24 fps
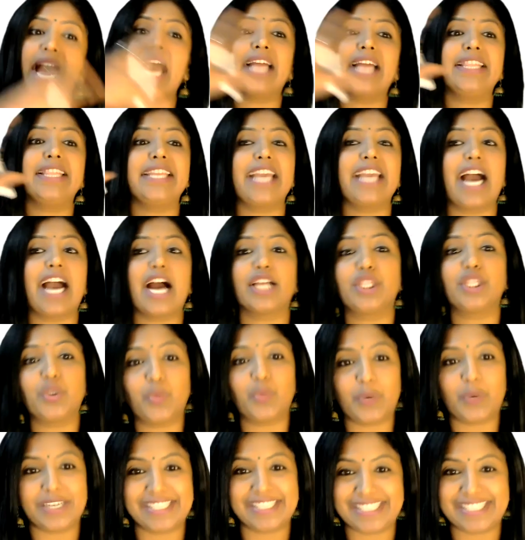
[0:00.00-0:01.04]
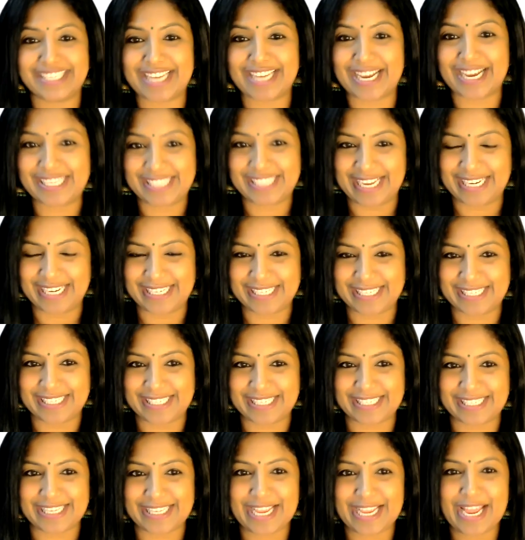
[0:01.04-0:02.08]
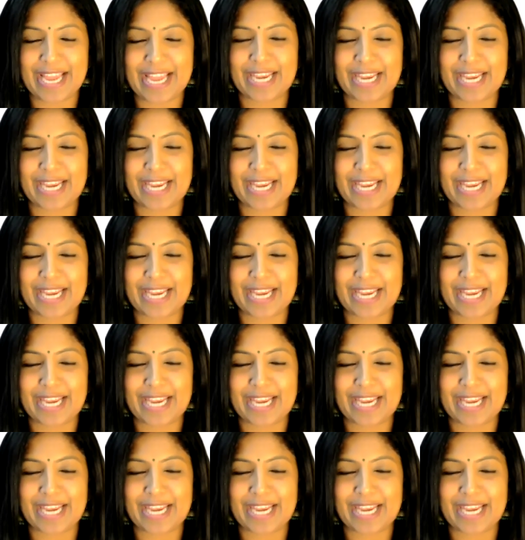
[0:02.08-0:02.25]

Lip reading: and the other words in our sentences.